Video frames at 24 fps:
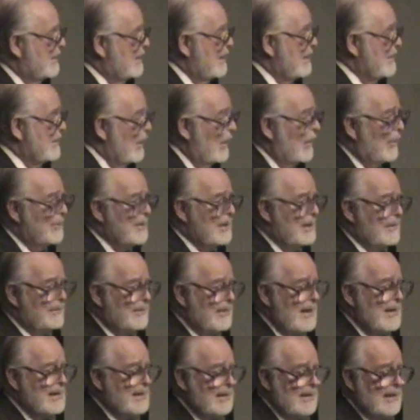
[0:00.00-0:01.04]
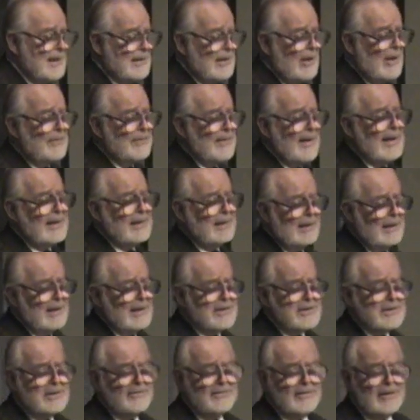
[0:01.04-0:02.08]
They know that if they can get on that
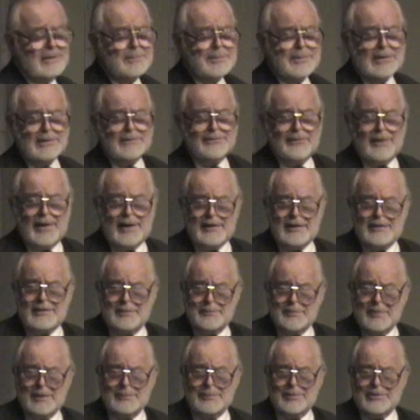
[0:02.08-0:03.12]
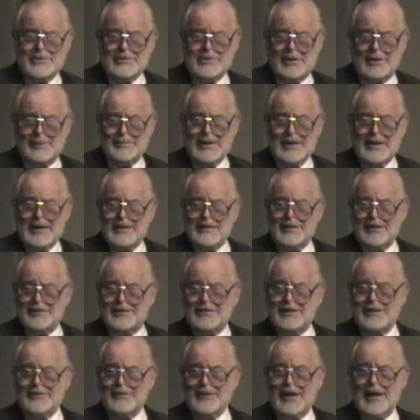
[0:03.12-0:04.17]
list, if they'll be invited to membership,
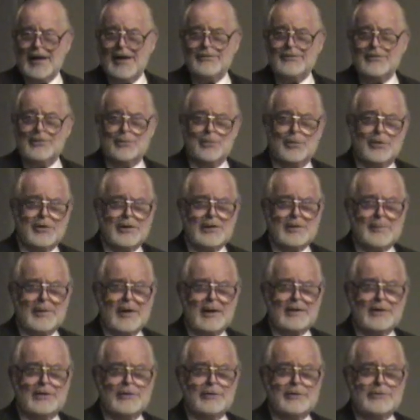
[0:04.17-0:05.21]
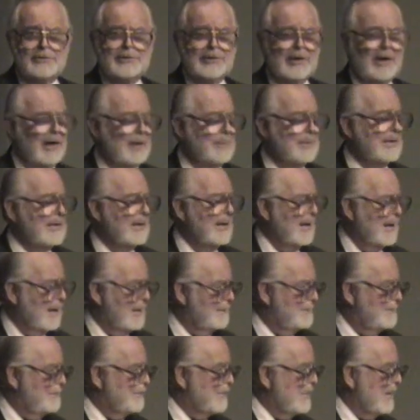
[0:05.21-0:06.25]
they'll never have to worry about a good job
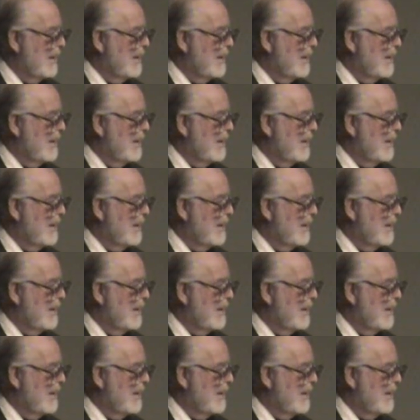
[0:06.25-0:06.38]
again.